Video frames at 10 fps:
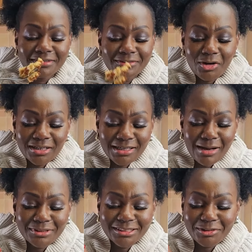Dolly,
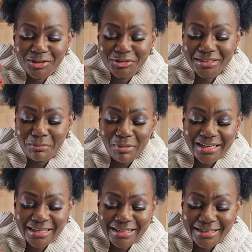I'm just going to eat my
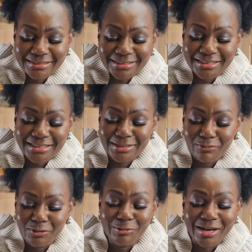cake and just
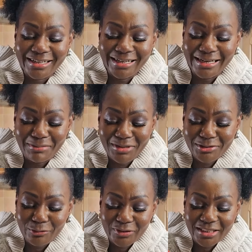leave you and the
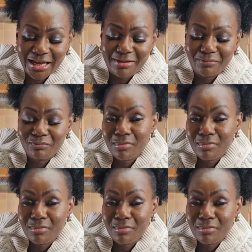neighbors over there.